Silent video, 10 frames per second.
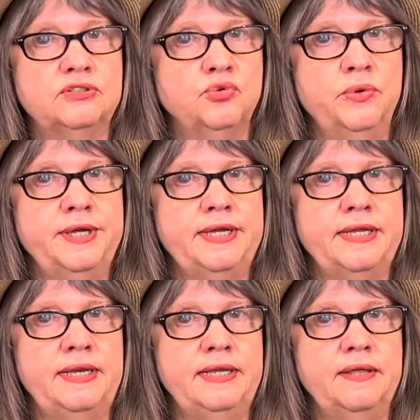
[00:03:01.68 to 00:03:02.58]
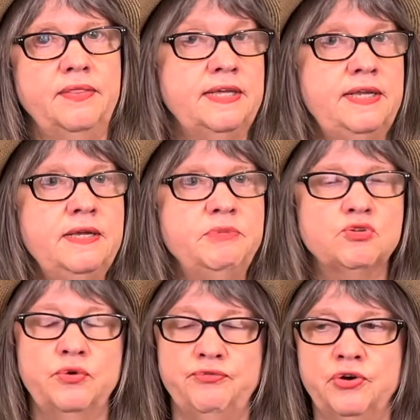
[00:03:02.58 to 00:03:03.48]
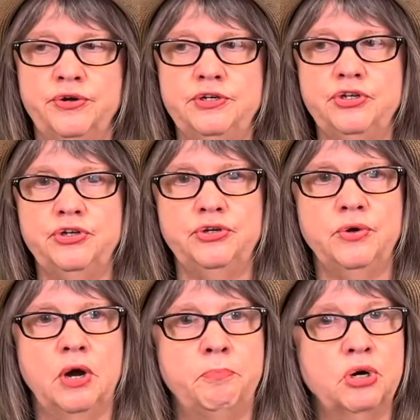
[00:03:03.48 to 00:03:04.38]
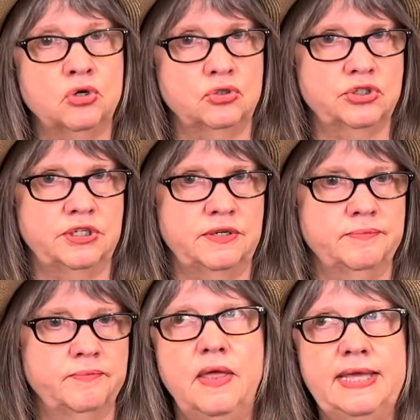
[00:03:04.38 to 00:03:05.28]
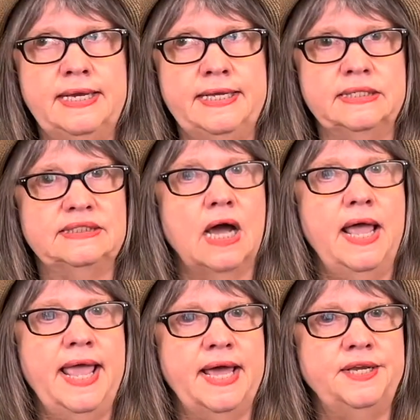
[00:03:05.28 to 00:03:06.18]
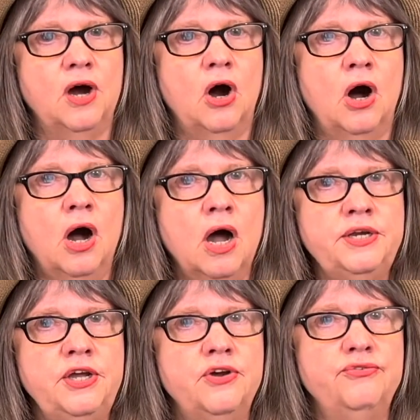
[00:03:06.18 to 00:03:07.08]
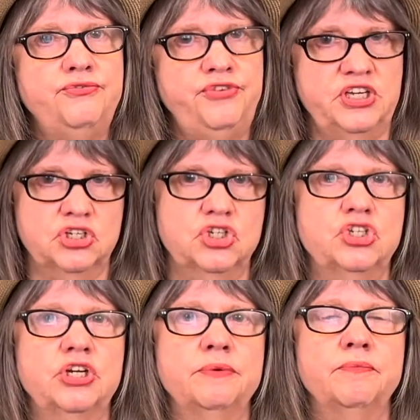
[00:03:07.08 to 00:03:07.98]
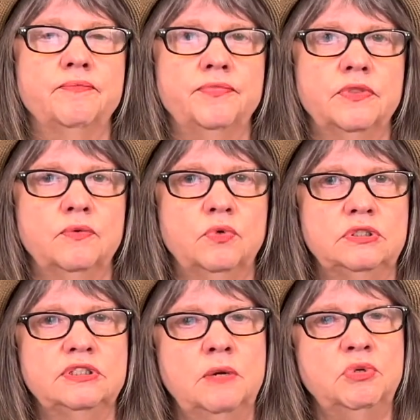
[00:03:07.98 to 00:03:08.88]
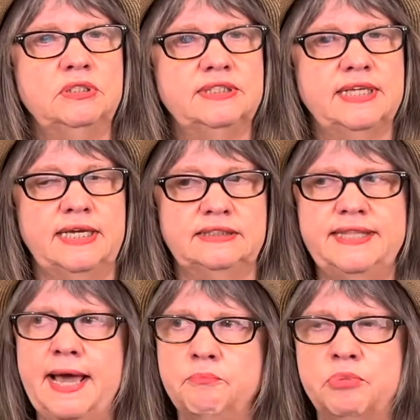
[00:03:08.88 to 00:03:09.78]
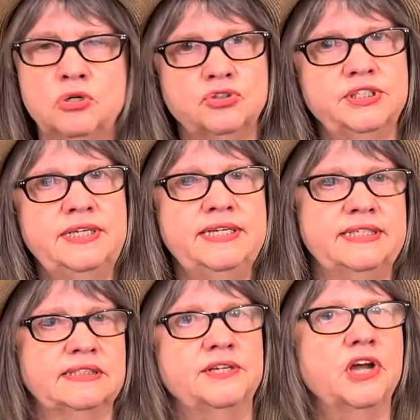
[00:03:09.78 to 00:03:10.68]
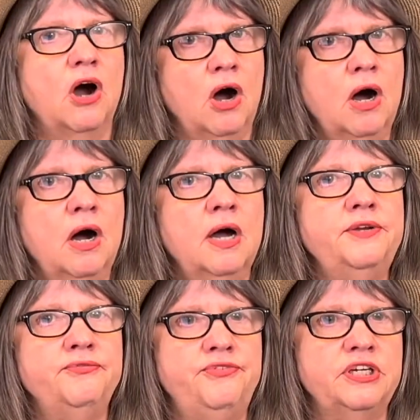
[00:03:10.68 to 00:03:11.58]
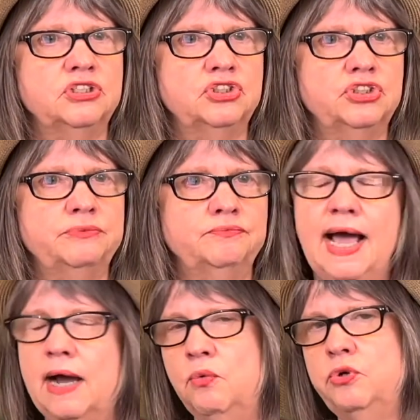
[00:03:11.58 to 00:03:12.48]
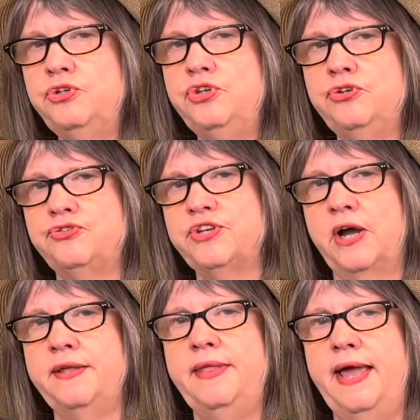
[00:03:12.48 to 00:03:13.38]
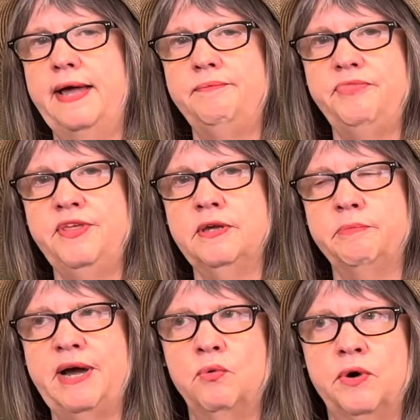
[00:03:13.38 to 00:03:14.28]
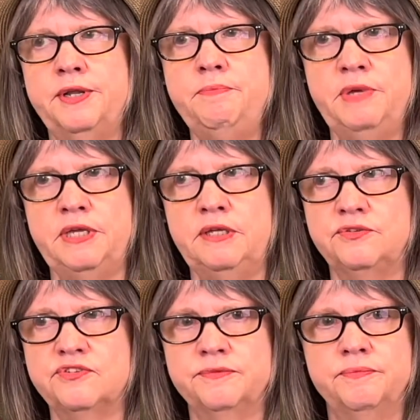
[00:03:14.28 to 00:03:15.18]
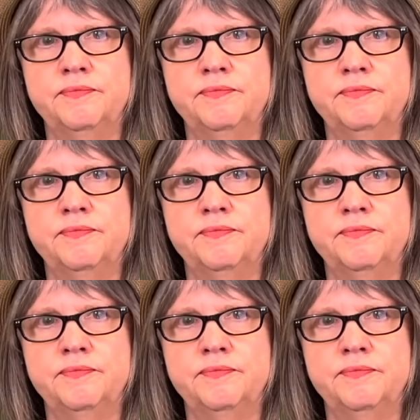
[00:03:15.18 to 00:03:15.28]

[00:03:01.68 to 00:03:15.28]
is when the idiom is referring to a person. It is an odd fish. When someone says, that person is an odd fish, how would you sign that? Think about what it means.